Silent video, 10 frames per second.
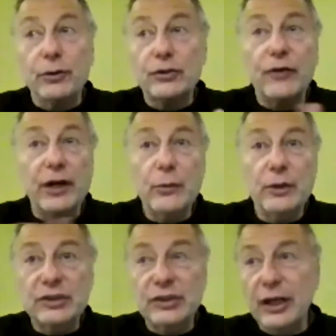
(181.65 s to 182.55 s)
funny
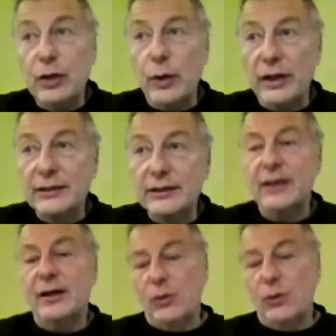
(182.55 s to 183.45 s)
with CineQuest.
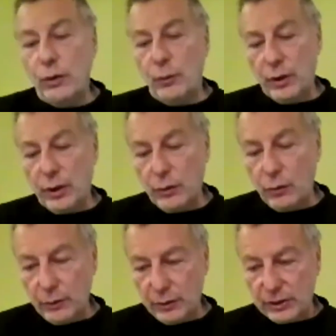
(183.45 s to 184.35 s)
We
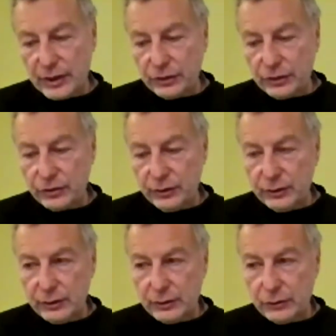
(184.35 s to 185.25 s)
were scheduled
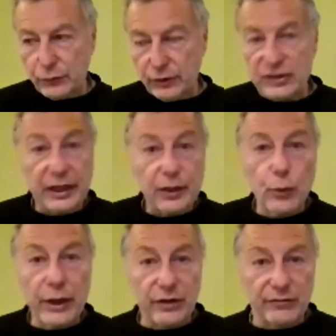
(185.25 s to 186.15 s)
for the second
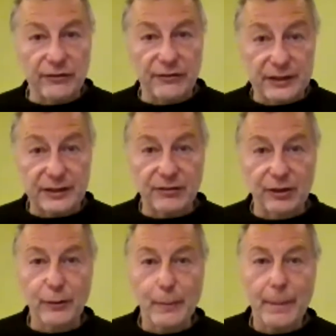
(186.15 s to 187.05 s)
week of the
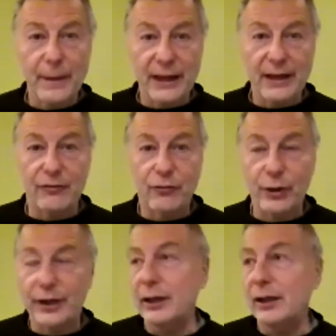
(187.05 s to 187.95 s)
festival in
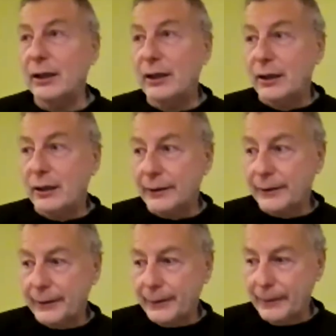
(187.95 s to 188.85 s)
California.
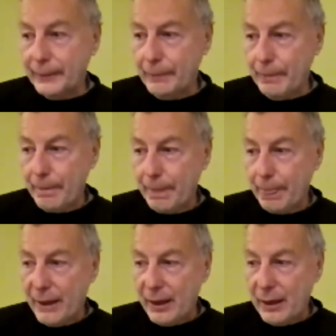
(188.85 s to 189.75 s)

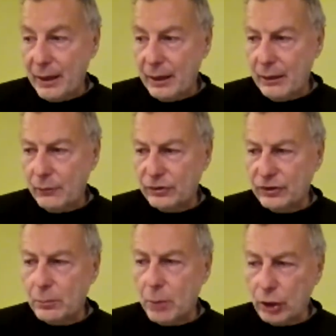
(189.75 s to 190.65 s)
It was
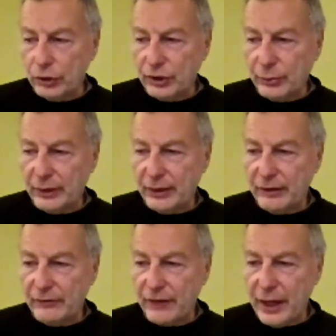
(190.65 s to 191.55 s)
in March, I
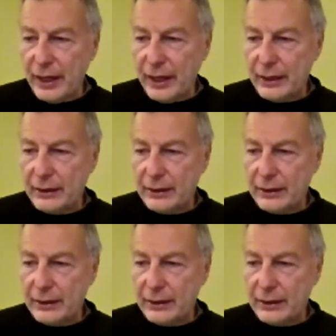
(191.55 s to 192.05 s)
believe, and